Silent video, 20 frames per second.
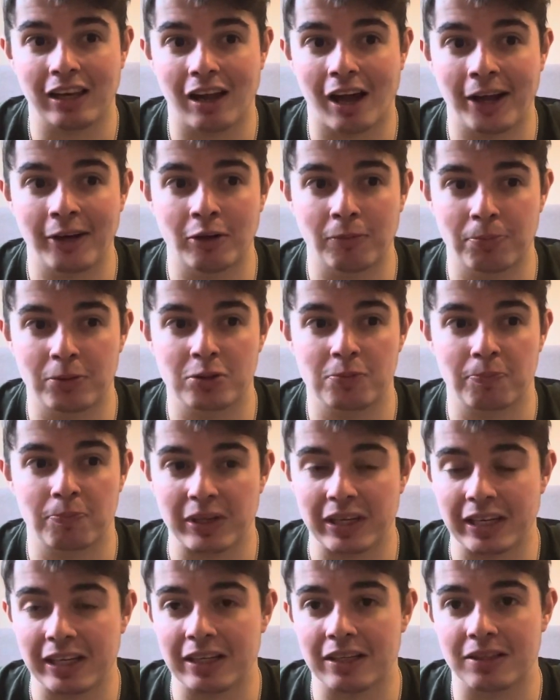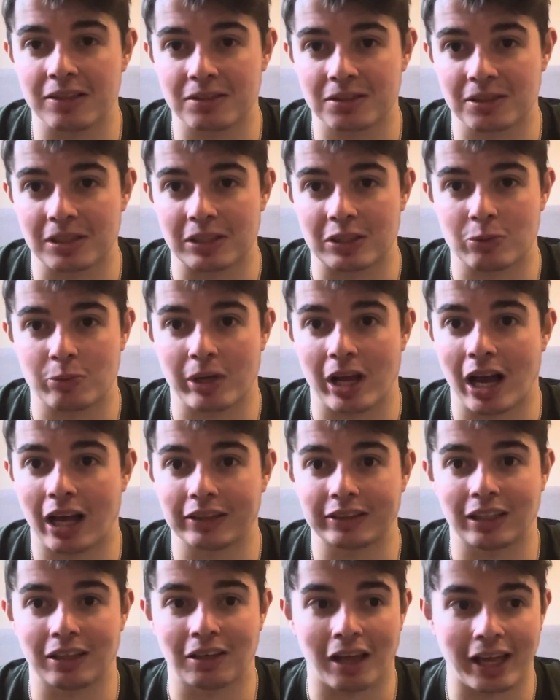lineup has been since we
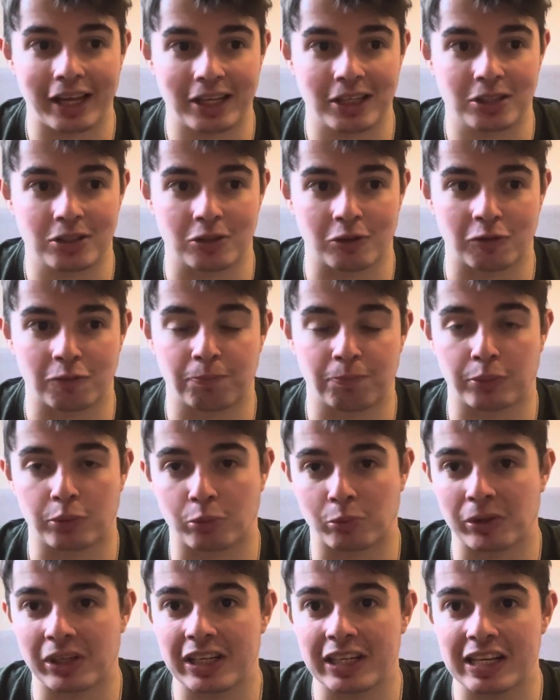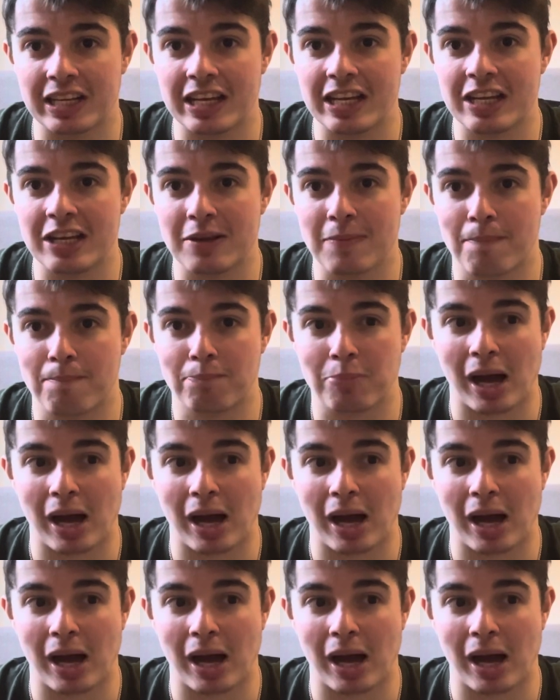had the likes of Barini,